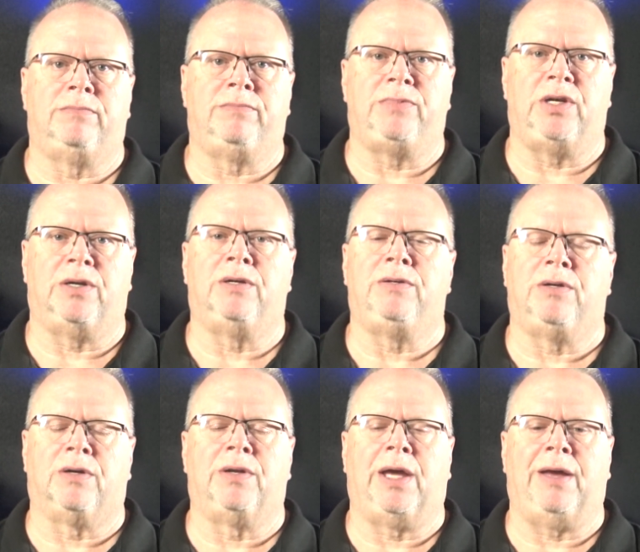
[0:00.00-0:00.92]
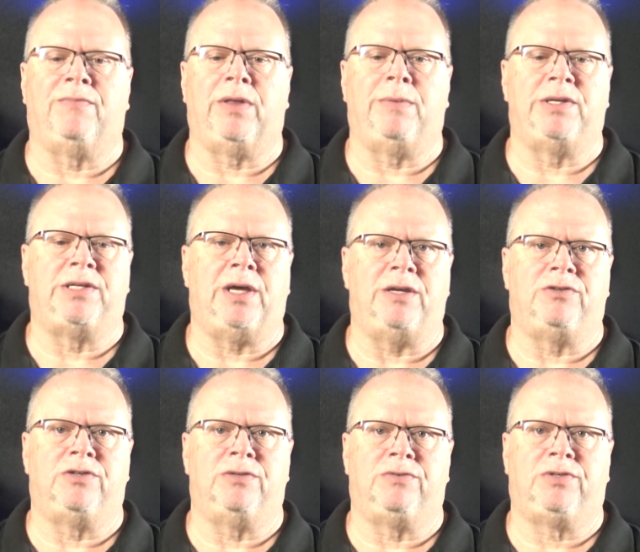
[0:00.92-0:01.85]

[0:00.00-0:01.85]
You're going to have limitations.